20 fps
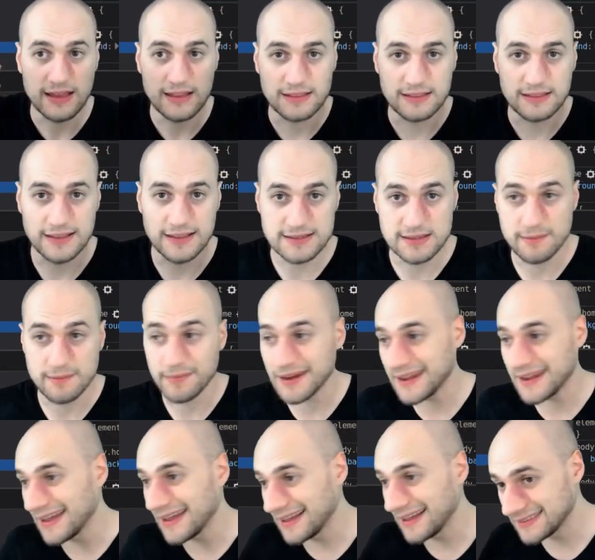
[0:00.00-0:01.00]
then
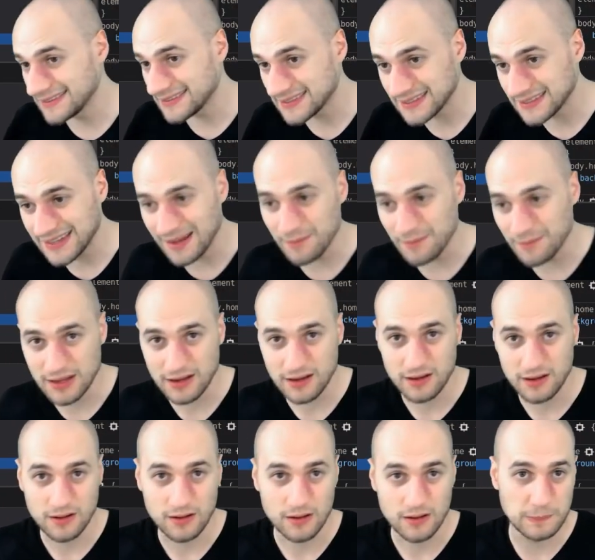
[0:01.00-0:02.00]
somebody else
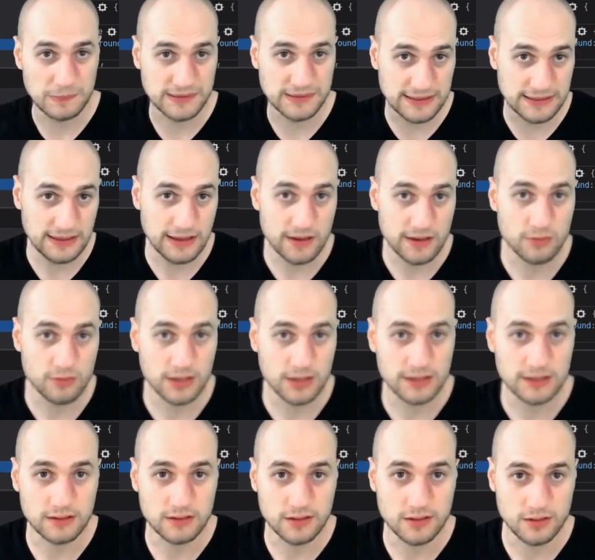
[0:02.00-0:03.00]
coming, completely
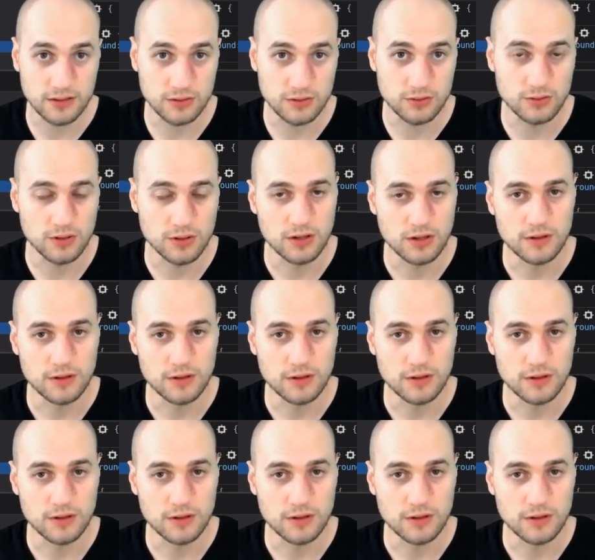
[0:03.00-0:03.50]
unrelated to you,